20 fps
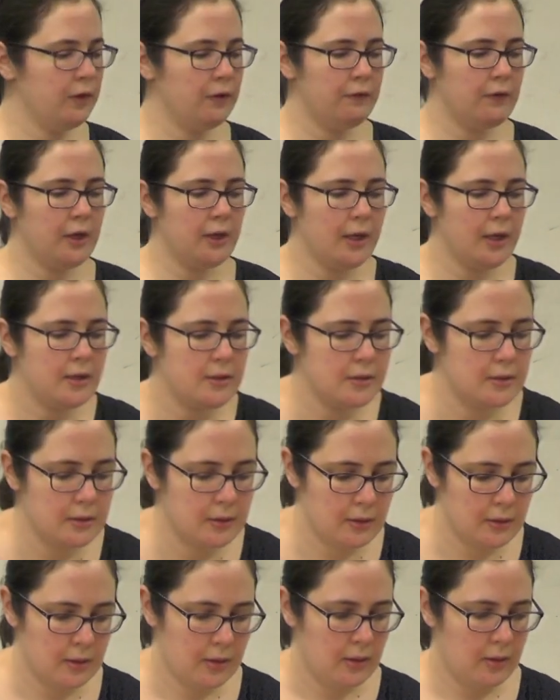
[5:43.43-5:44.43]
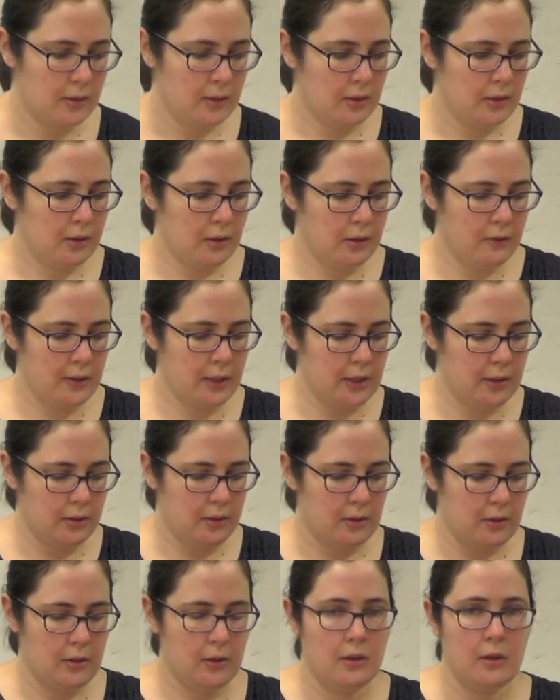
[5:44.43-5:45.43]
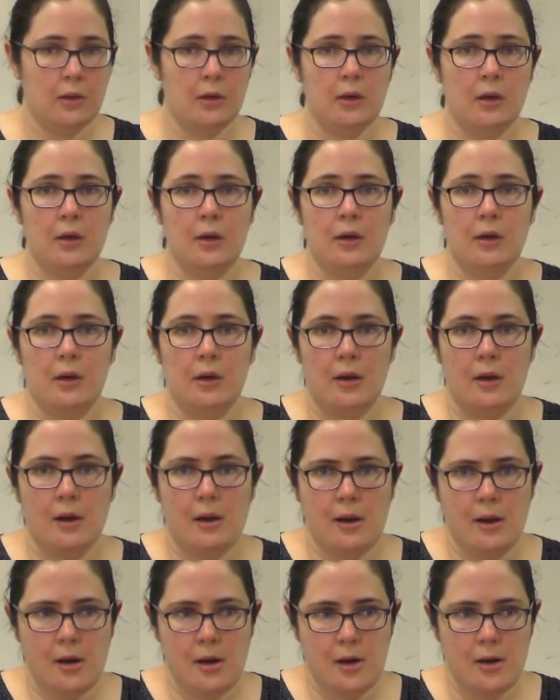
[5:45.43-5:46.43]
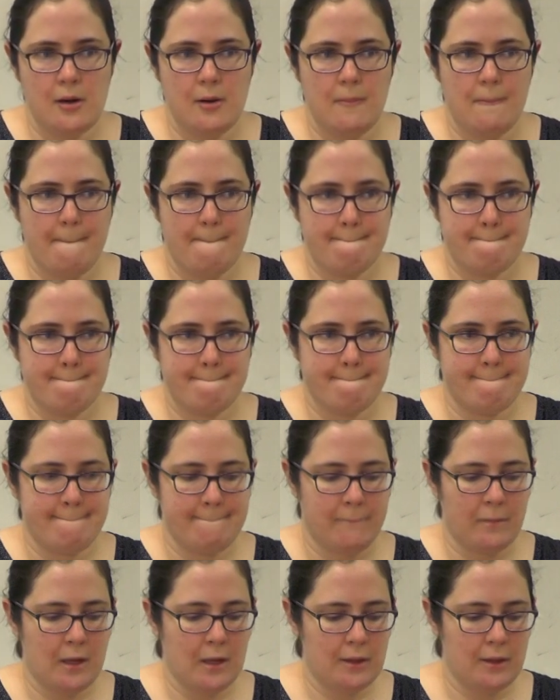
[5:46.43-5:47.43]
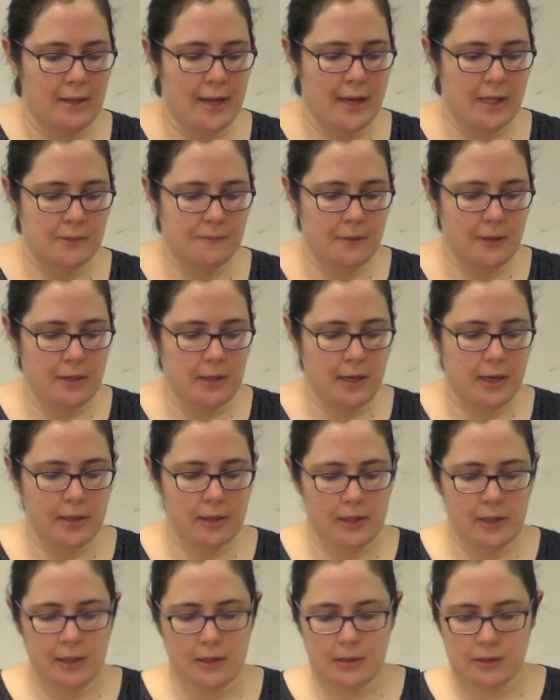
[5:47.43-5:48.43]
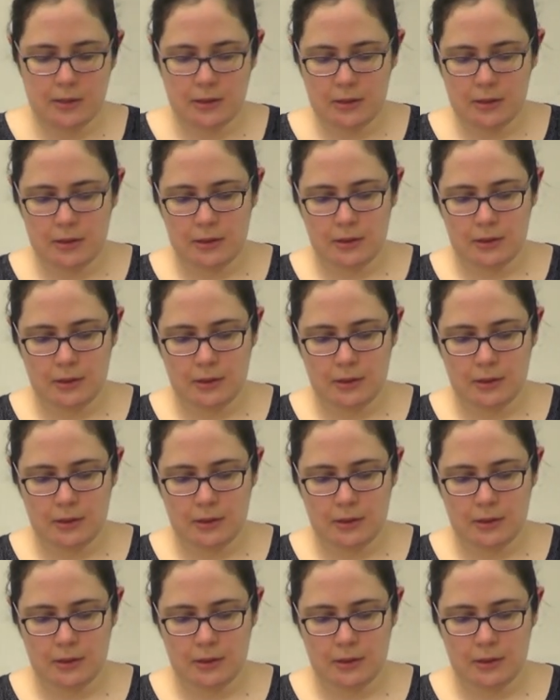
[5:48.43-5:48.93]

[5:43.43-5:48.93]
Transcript: Very nice. All right. And last but not least,